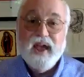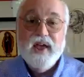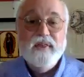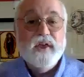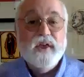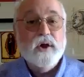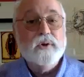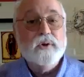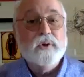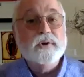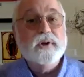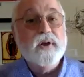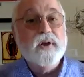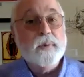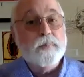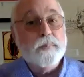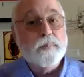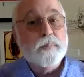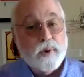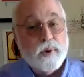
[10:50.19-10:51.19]
The only
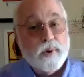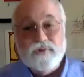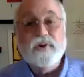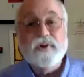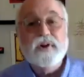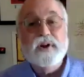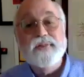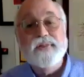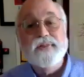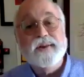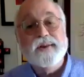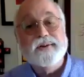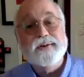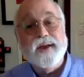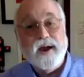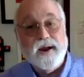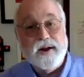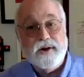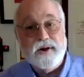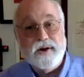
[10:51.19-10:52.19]
other person in the
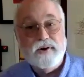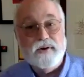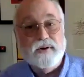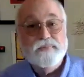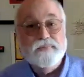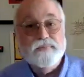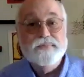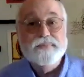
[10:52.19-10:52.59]
diner